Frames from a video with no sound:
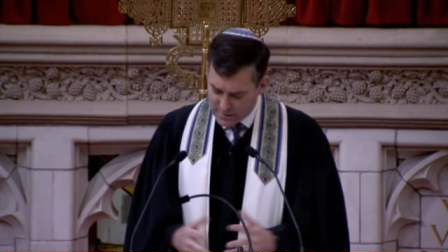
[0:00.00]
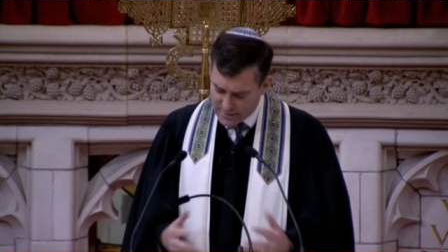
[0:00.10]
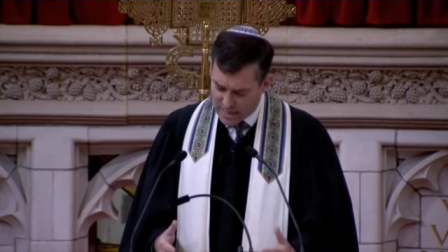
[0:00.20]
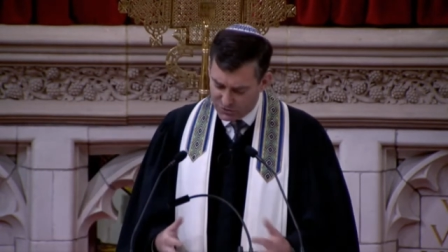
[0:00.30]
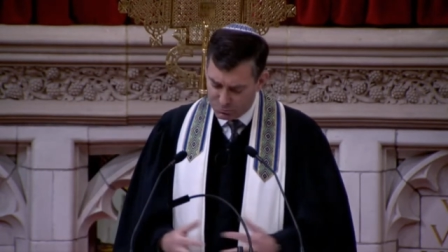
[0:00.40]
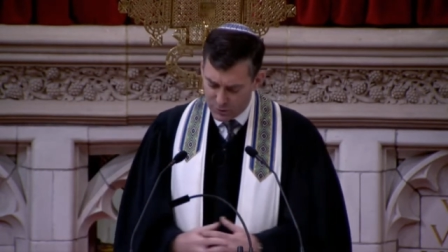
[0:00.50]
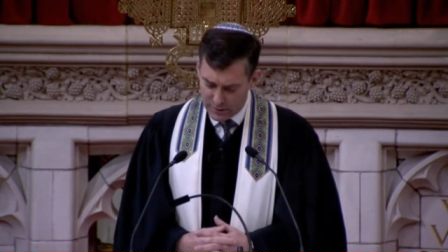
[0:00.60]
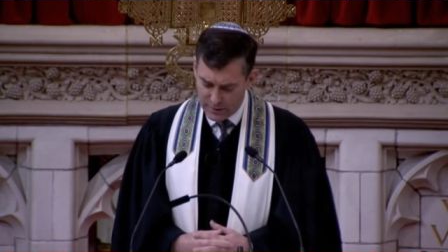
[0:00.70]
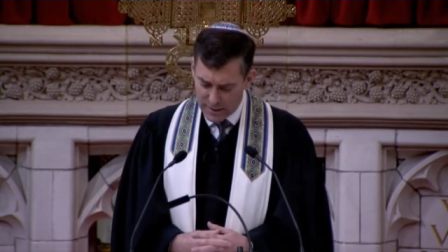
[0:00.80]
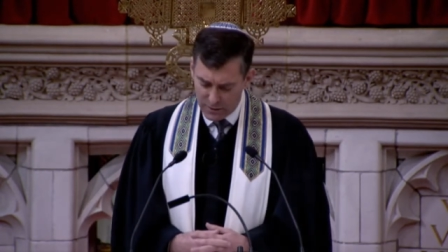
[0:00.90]
desperate
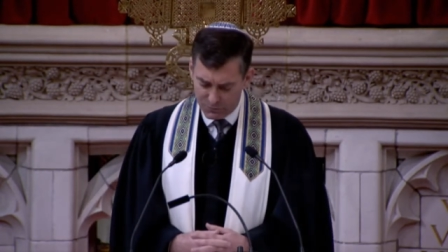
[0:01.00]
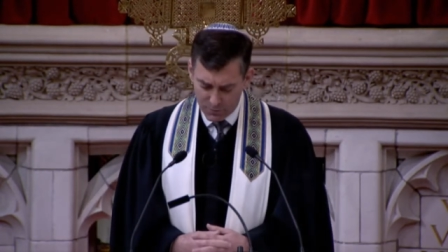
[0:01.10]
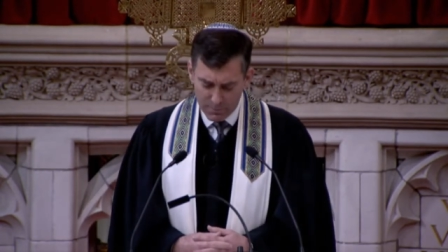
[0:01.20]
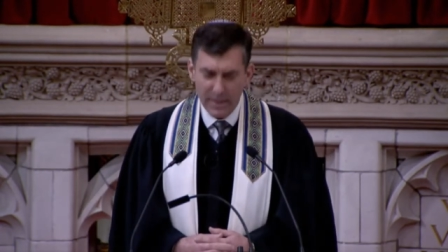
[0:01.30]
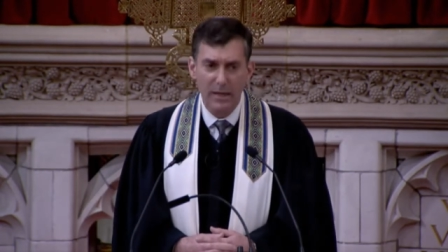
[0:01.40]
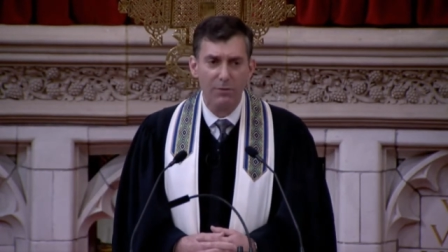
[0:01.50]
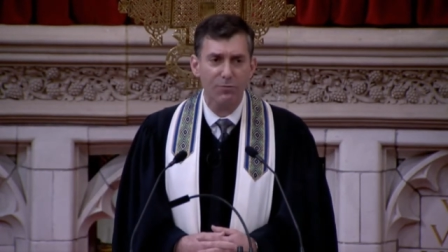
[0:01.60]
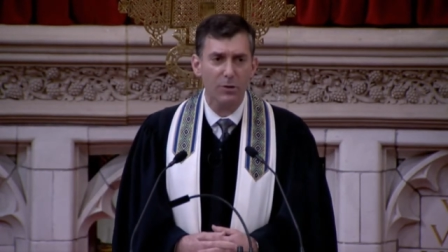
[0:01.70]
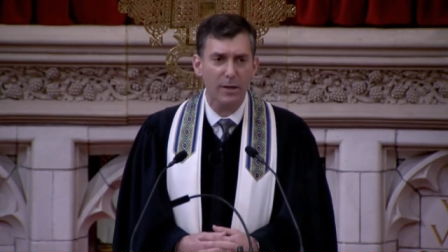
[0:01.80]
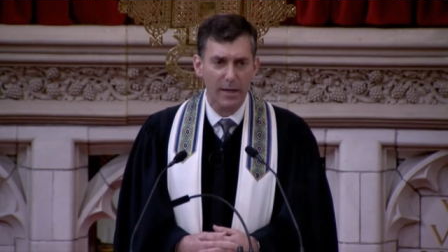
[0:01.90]
need for
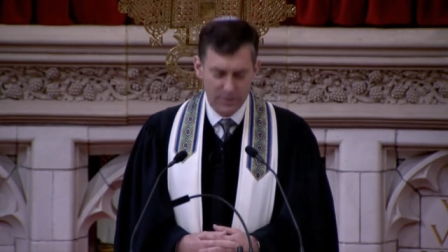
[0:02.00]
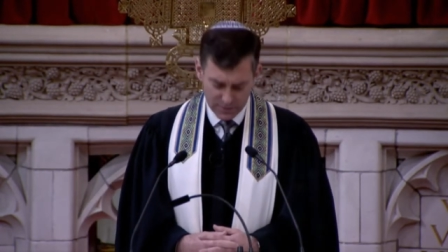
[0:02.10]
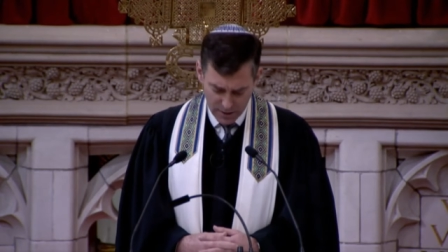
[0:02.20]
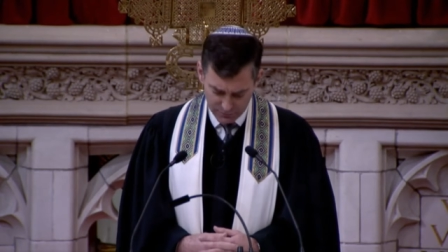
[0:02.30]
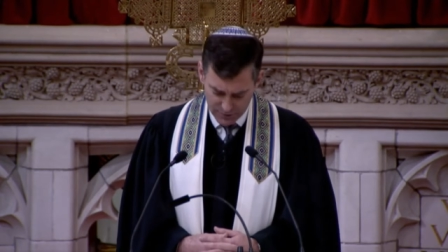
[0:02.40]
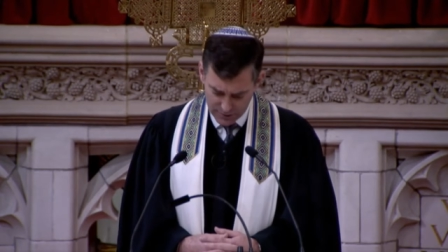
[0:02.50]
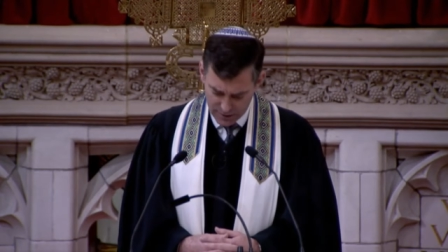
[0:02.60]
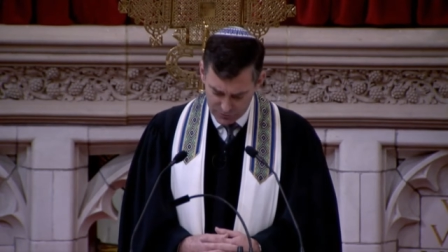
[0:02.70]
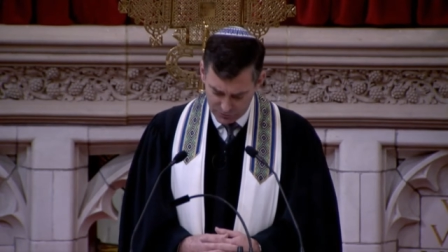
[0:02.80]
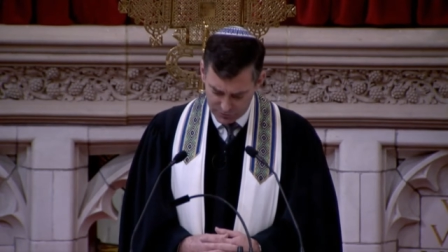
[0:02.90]
meaningful gun safety
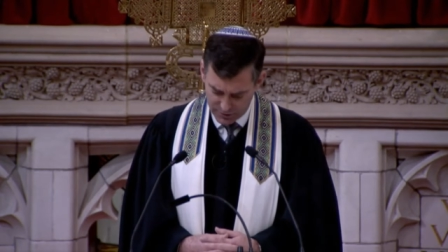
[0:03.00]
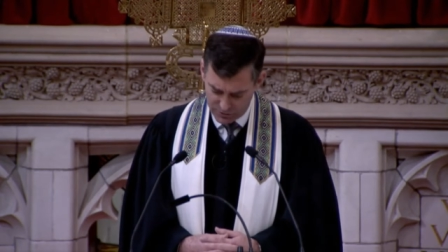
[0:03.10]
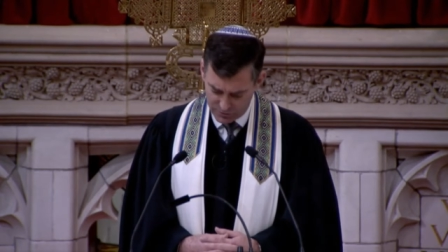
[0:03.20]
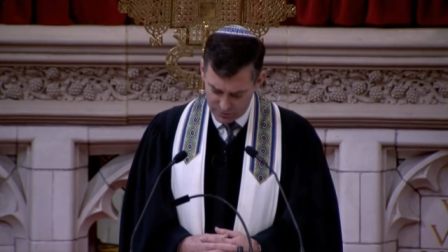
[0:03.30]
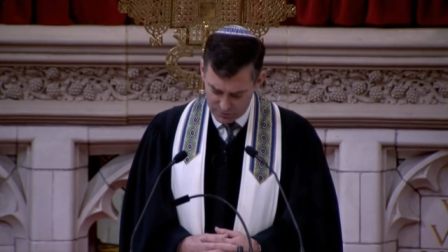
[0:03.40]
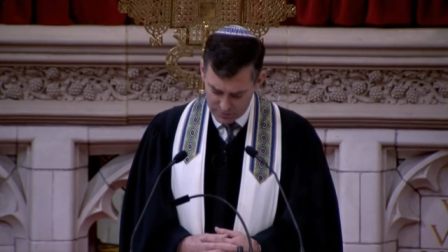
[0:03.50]
legislation.